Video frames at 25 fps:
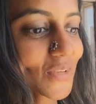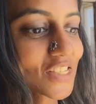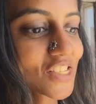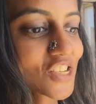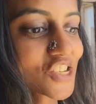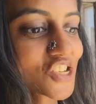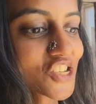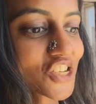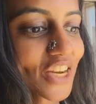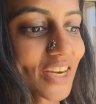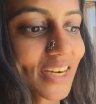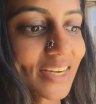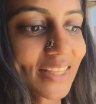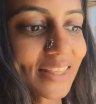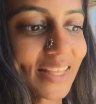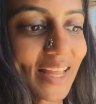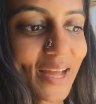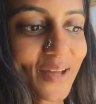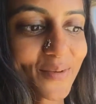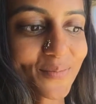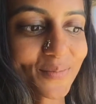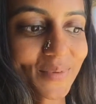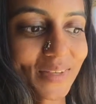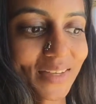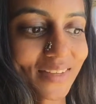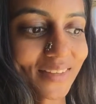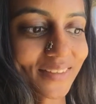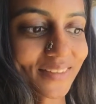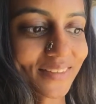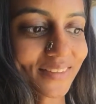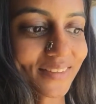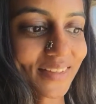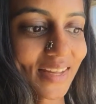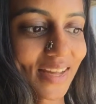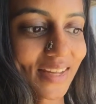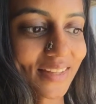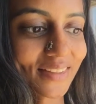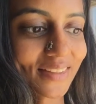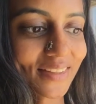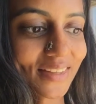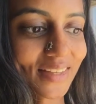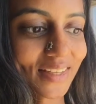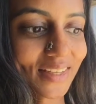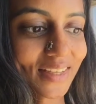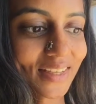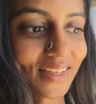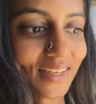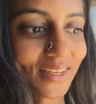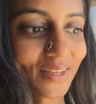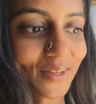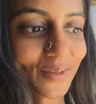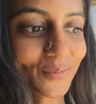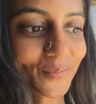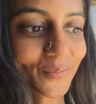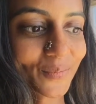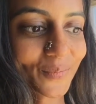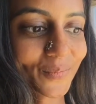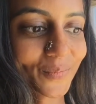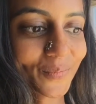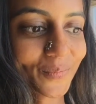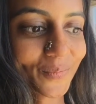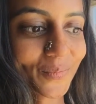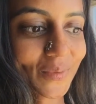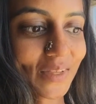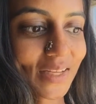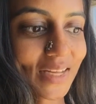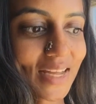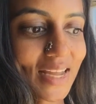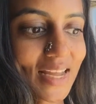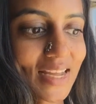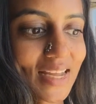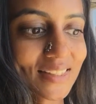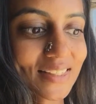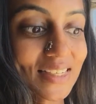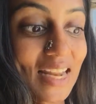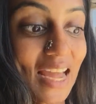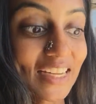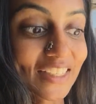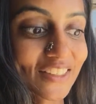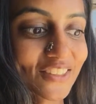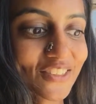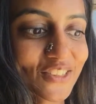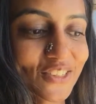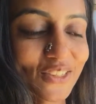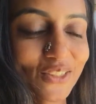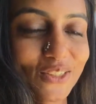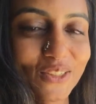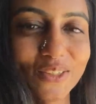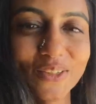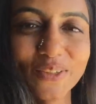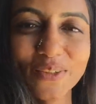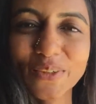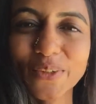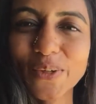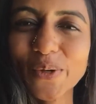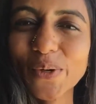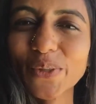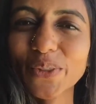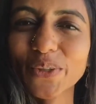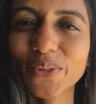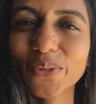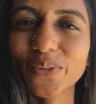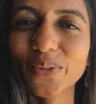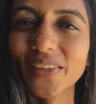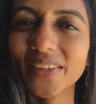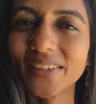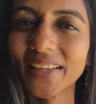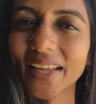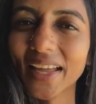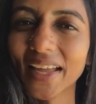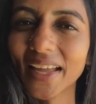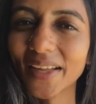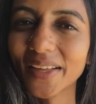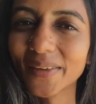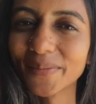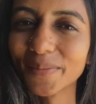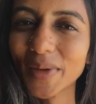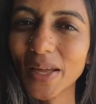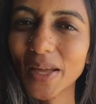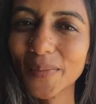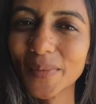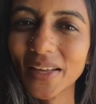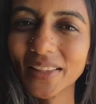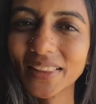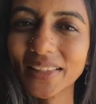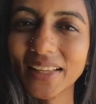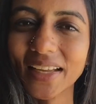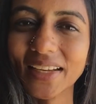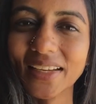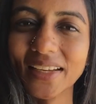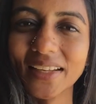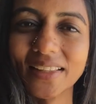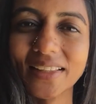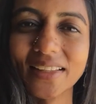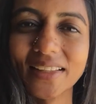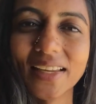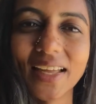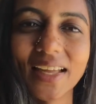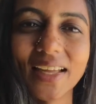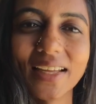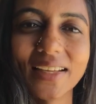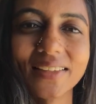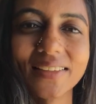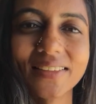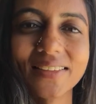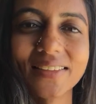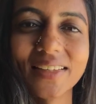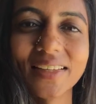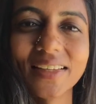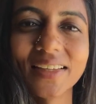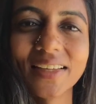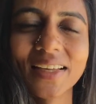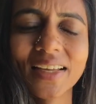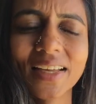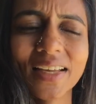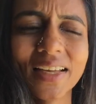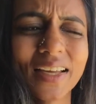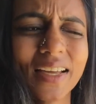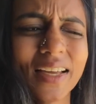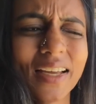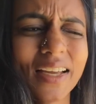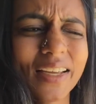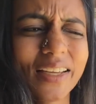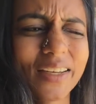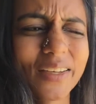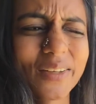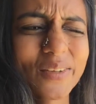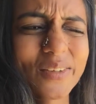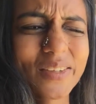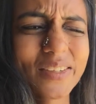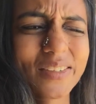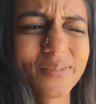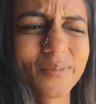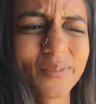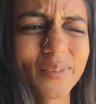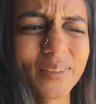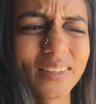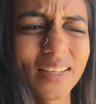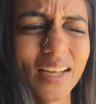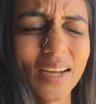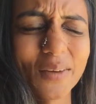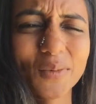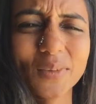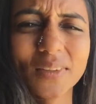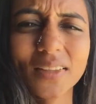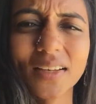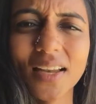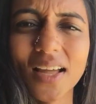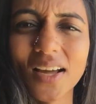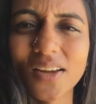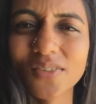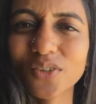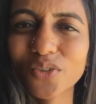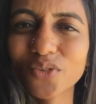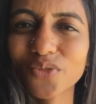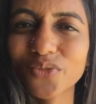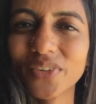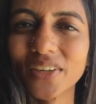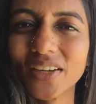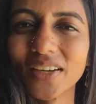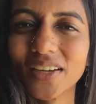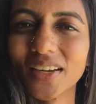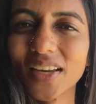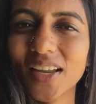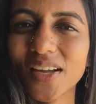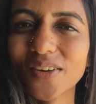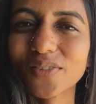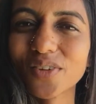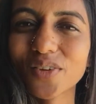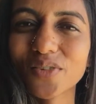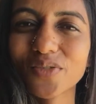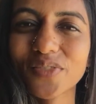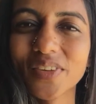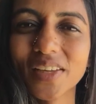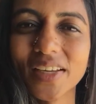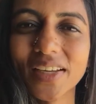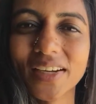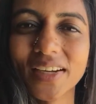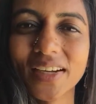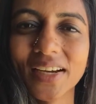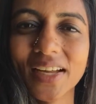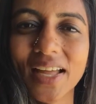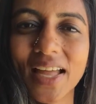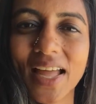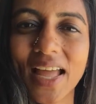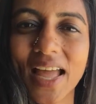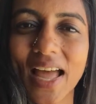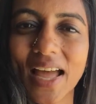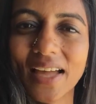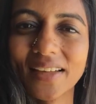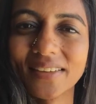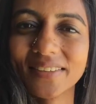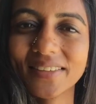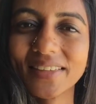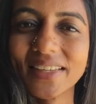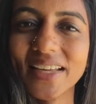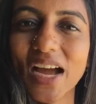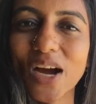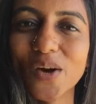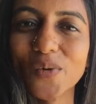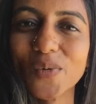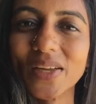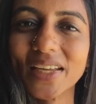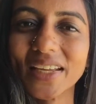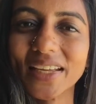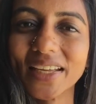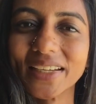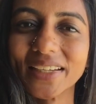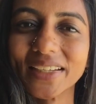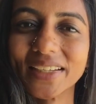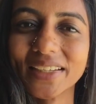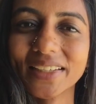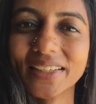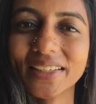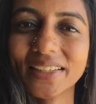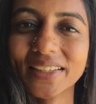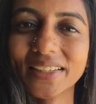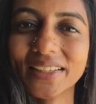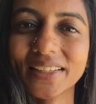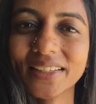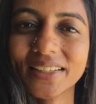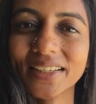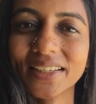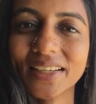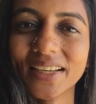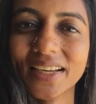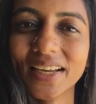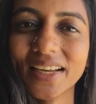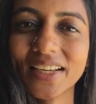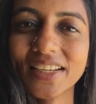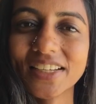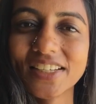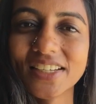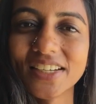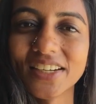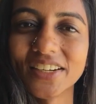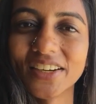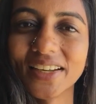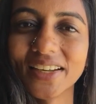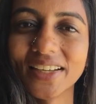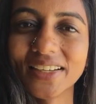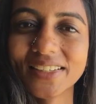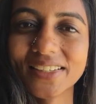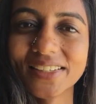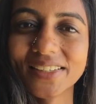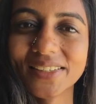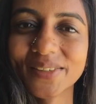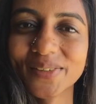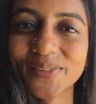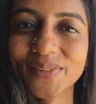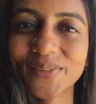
sharing that because I think um, it's nice to go through the day, maybe at the end of the day, and see, you know, was that with love or fear, love or fear, and see how we can turn it.